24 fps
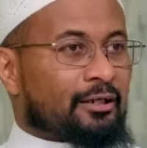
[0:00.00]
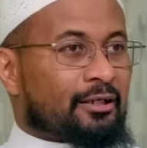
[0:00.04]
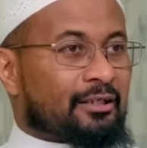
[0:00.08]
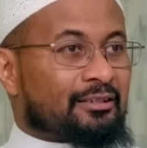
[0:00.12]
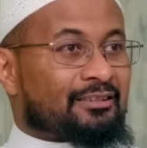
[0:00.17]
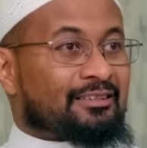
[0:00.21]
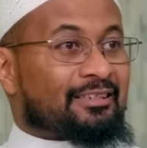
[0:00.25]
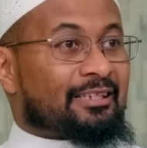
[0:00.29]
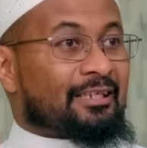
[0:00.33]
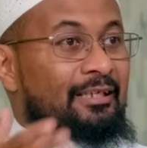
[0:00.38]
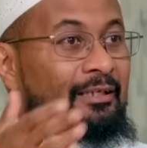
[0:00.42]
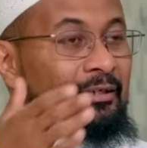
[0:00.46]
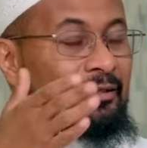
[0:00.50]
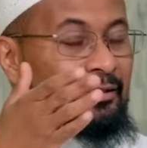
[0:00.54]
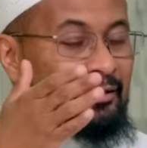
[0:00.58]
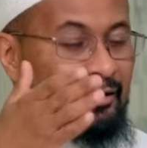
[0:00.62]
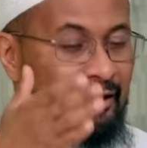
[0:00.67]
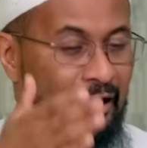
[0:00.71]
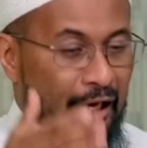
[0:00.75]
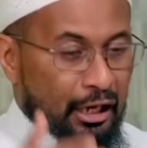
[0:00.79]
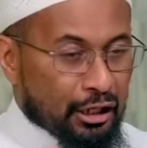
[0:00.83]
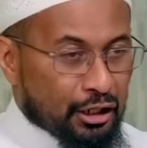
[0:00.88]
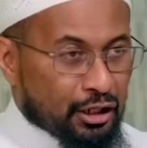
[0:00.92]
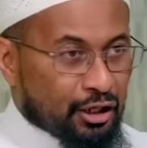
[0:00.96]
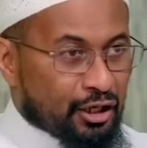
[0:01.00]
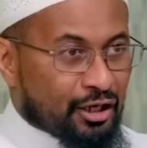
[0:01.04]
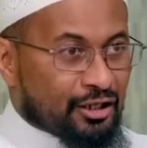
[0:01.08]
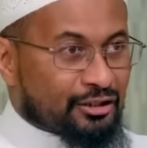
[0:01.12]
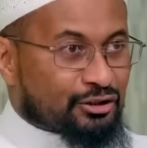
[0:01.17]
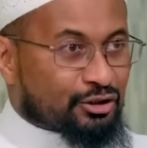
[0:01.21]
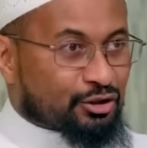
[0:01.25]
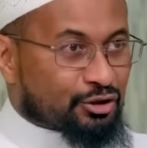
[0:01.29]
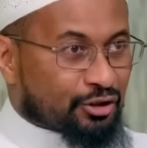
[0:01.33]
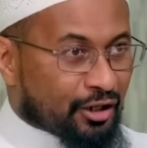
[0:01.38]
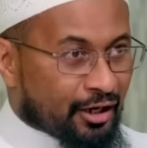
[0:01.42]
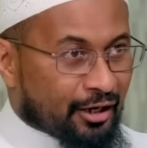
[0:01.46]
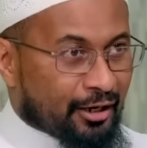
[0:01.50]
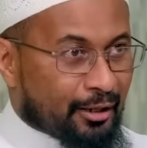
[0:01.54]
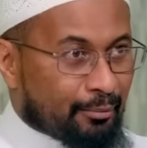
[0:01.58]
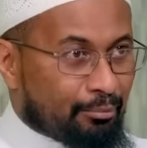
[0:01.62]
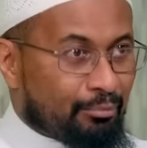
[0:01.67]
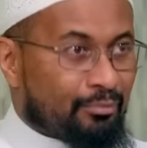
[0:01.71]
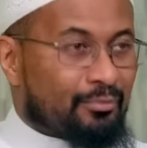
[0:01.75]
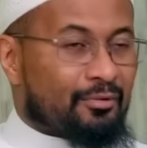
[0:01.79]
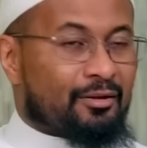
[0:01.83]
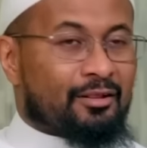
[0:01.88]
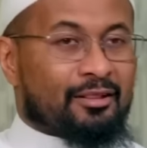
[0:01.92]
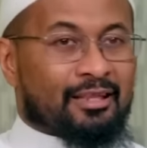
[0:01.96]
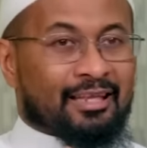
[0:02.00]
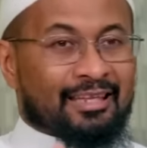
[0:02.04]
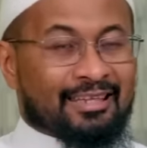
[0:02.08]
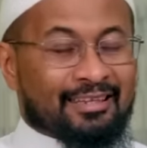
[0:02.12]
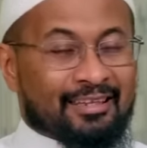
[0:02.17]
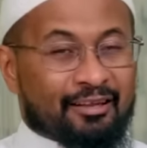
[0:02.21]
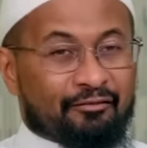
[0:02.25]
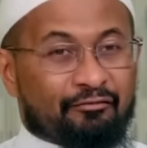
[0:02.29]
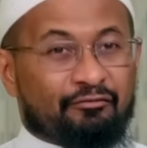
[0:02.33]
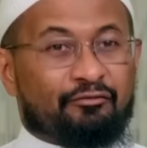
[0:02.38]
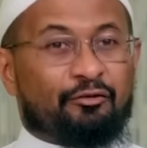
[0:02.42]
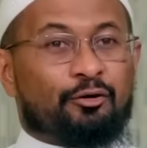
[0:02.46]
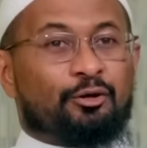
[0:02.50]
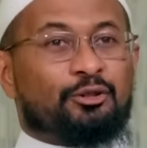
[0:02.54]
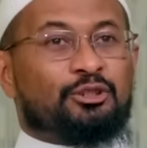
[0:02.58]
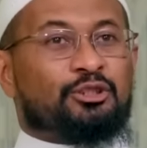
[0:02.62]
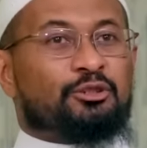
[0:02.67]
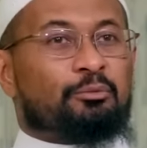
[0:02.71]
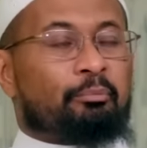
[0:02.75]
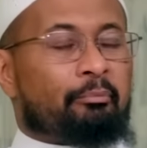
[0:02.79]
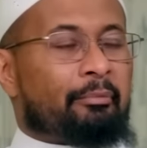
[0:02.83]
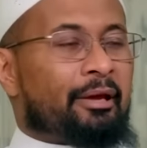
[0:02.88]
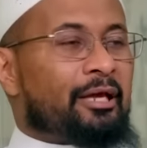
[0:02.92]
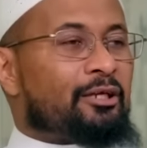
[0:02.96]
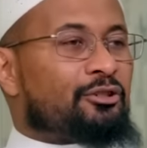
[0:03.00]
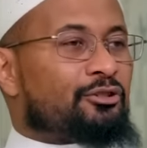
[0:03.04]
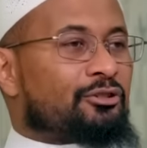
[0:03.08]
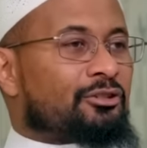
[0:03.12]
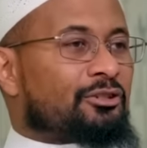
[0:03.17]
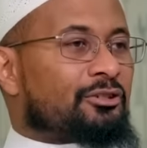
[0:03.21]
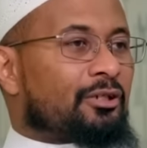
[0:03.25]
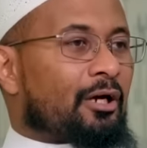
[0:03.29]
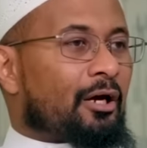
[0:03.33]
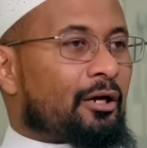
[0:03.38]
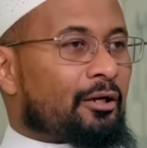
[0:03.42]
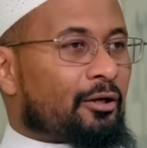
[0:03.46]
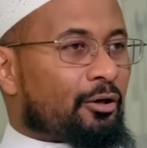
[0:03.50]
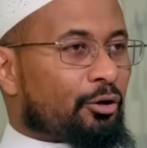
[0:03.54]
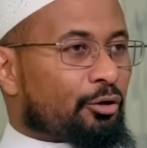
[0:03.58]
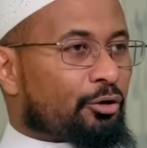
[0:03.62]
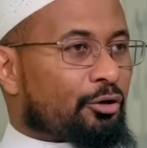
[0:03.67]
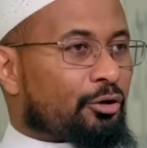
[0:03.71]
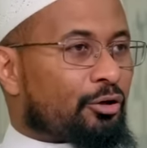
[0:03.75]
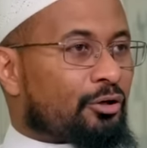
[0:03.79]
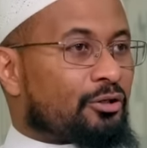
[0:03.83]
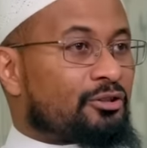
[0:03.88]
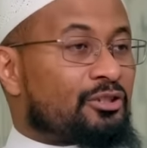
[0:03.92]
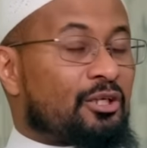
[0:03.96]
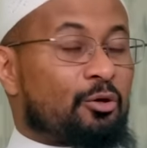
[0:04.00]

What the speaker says: It's in his time, the first major sign occurs.